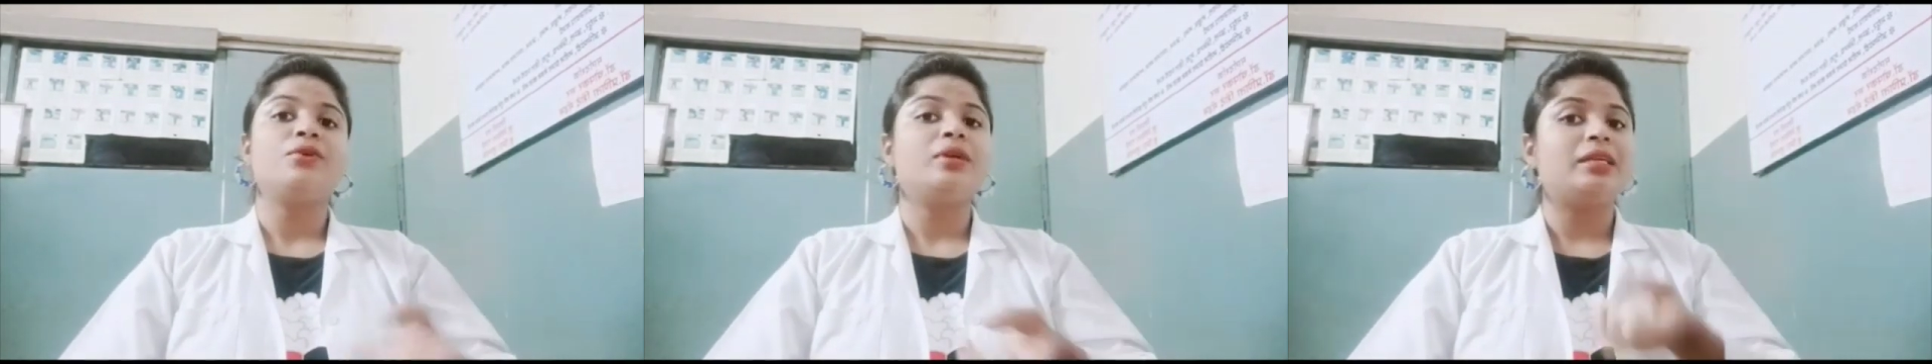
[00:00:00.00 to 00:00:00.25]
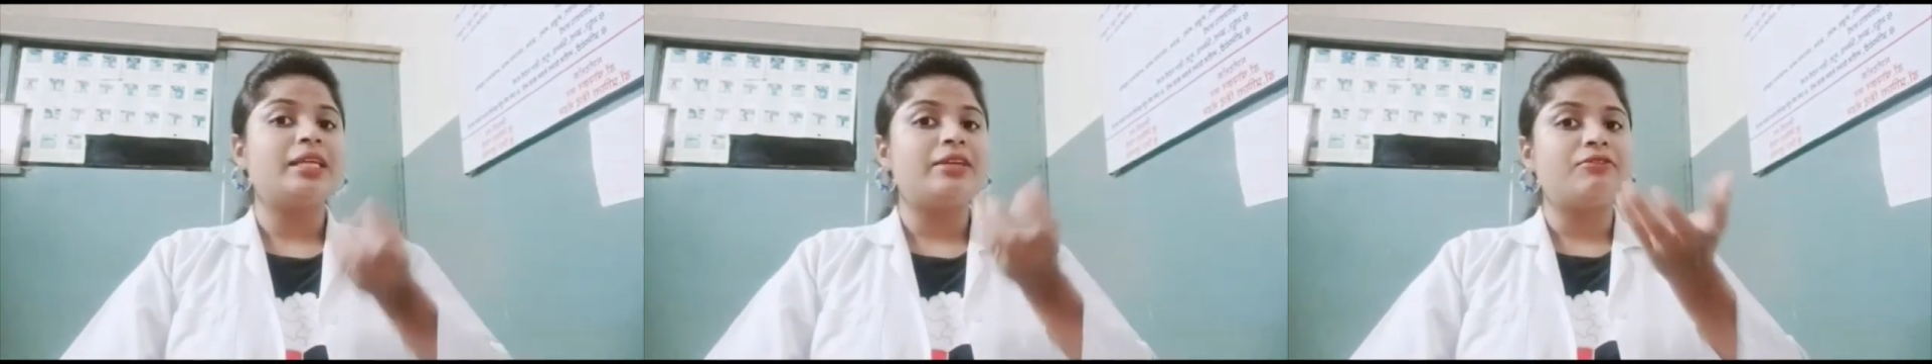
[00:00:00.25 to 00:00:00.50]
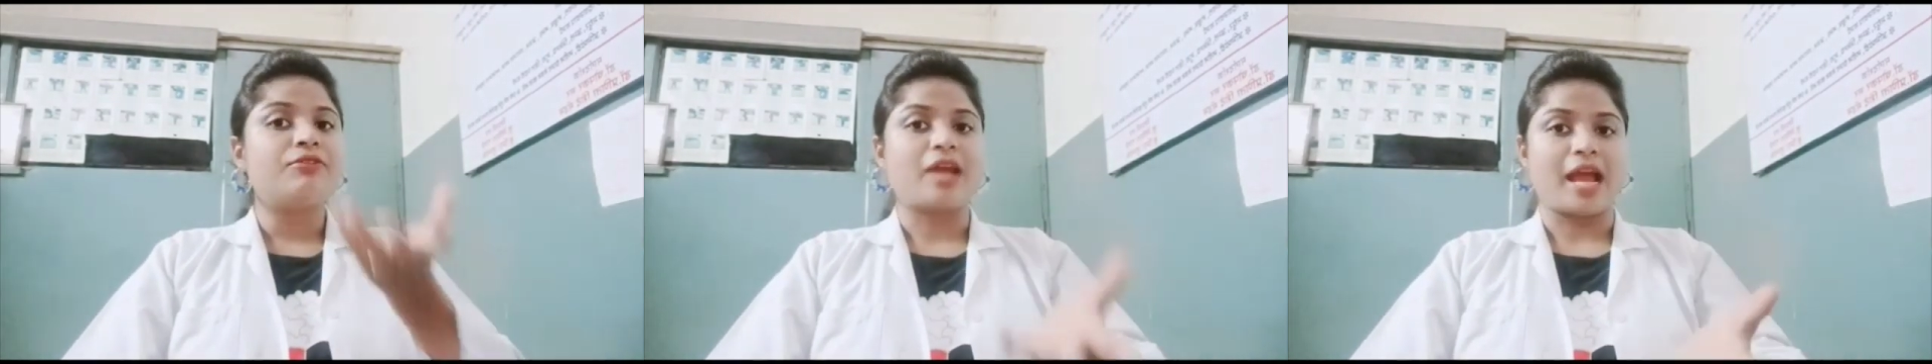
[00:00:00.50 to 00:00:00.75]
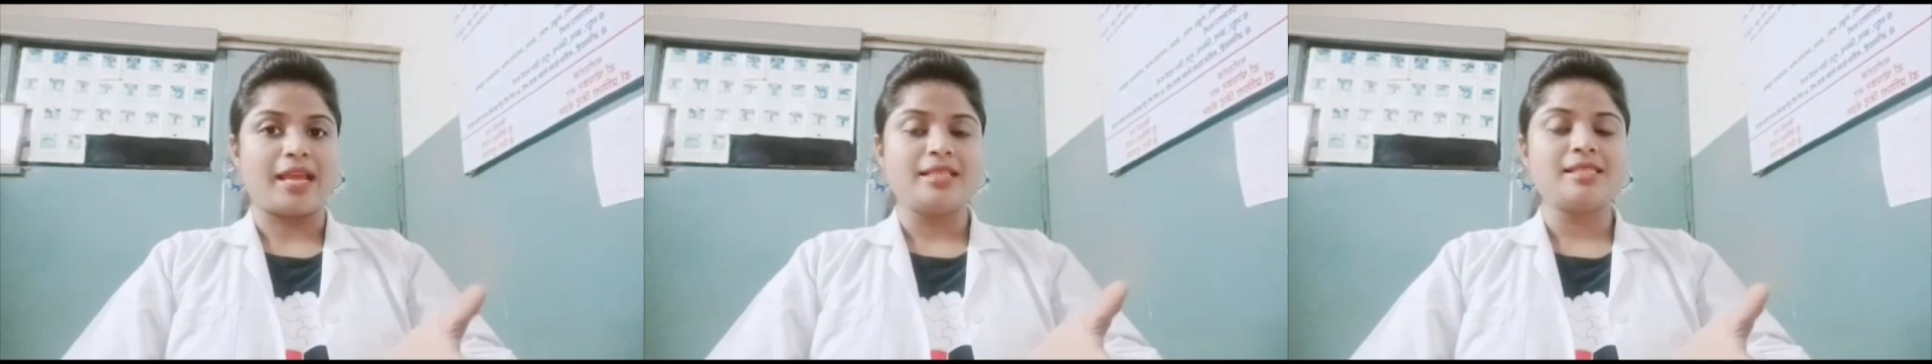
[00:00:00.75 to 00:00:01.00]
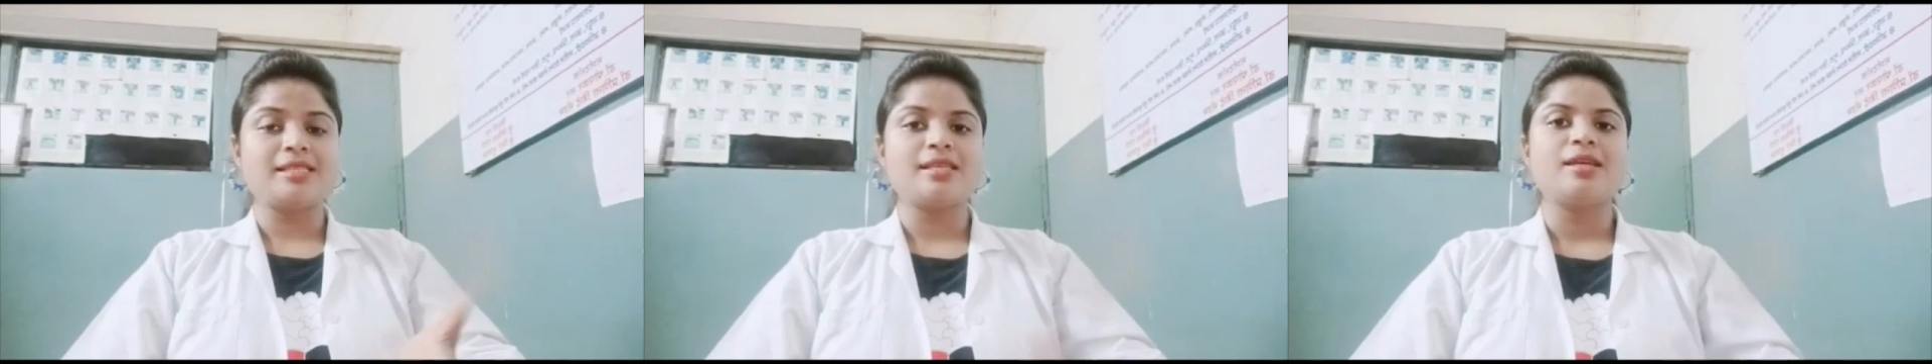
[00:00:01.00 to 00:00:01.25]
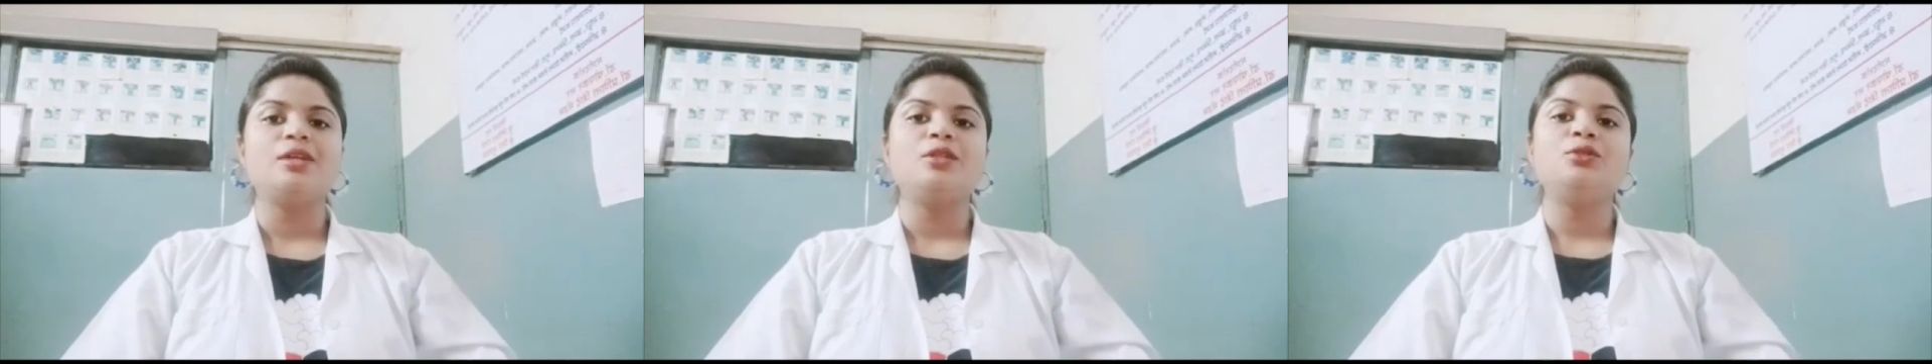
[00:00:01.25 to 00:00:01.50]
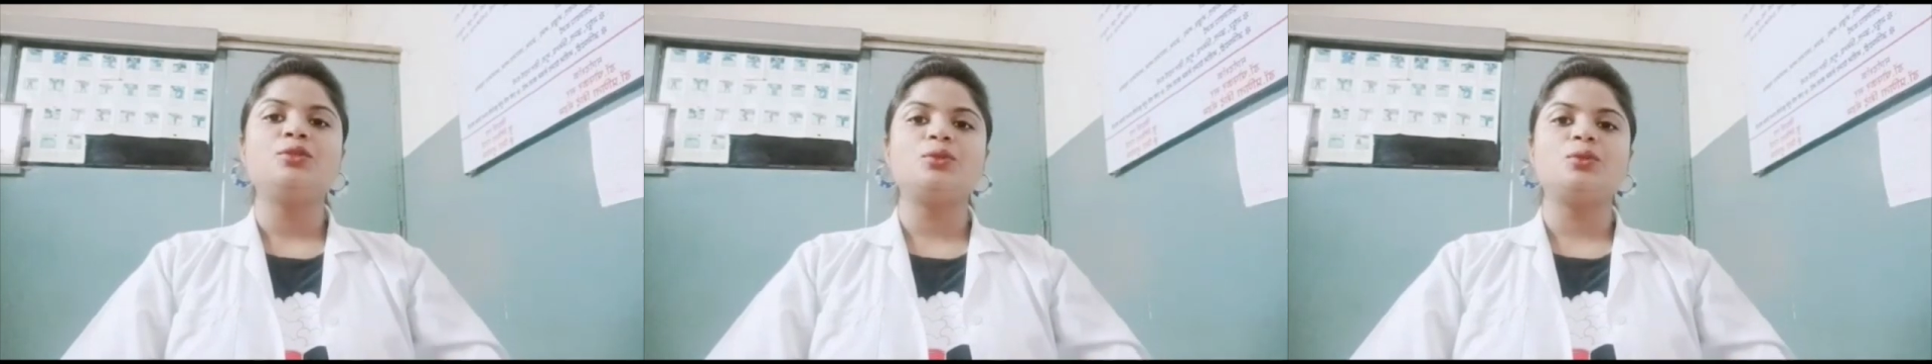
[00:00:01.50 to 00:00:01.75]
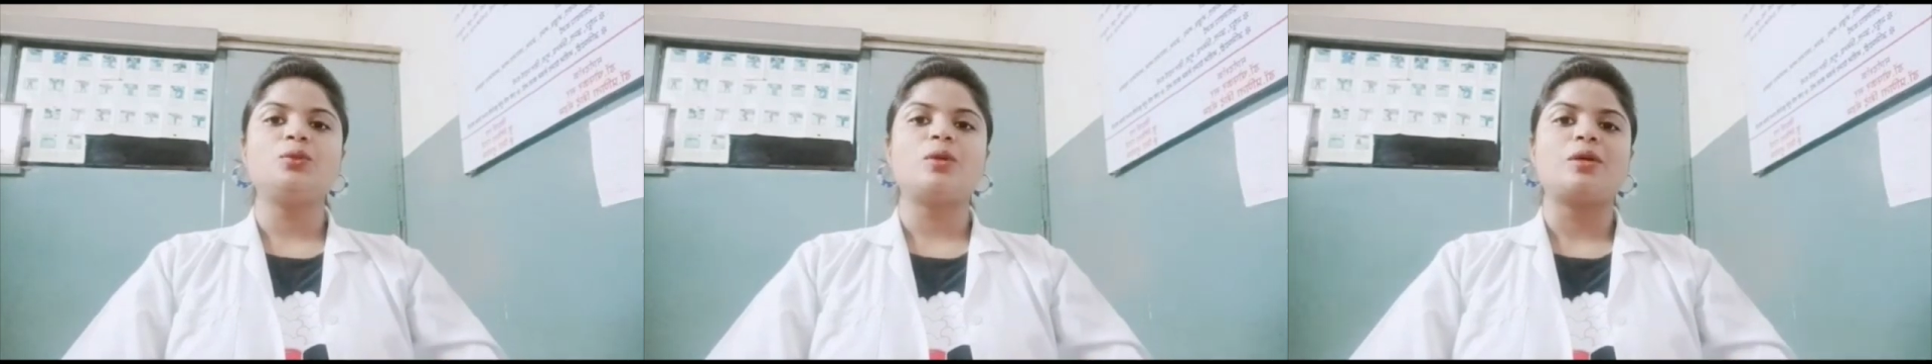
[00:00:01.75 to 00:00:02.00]
give rise
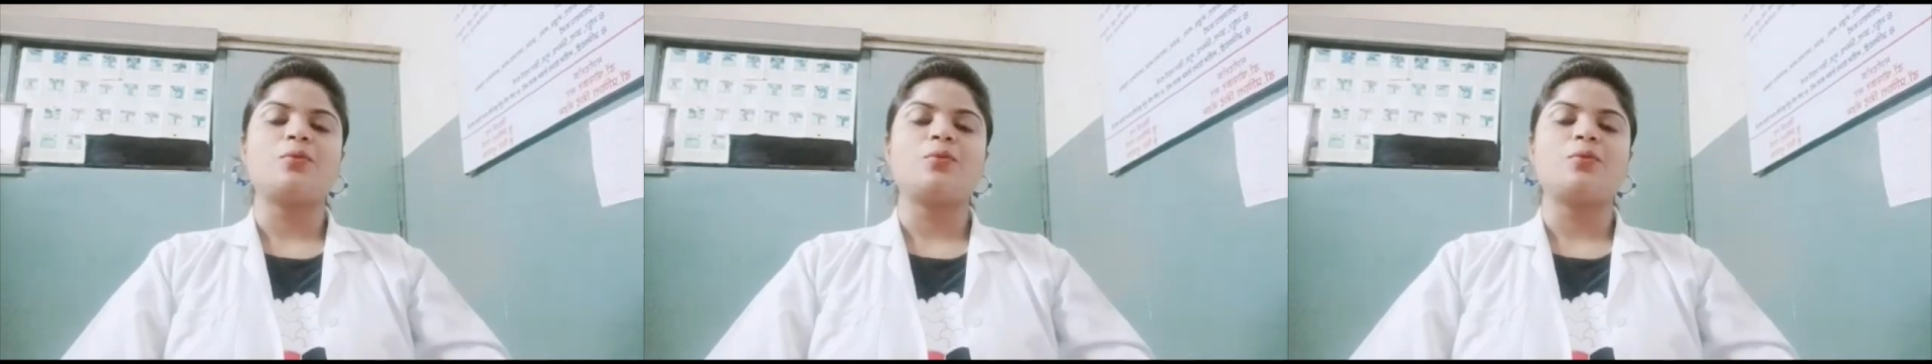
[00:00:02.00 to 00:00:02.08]
to